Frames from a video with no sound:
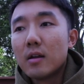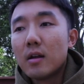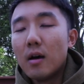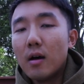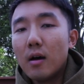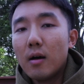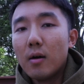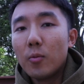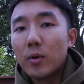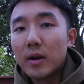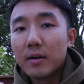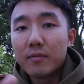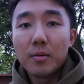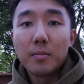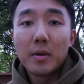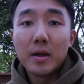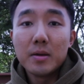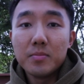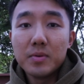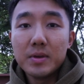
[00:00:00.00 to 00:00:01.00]
uh, whatever it
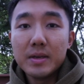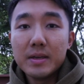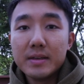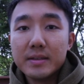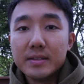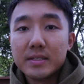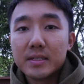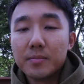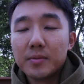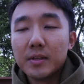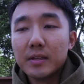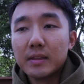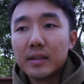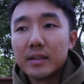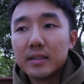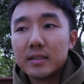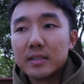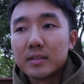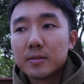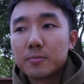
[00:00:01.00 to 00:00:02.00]
might be is something
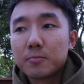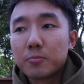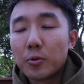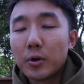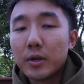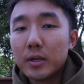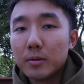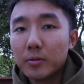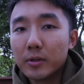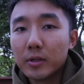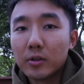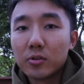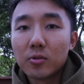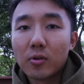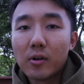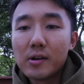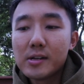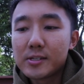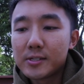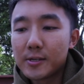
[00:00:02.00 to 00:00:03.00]
that's pretty obligatory.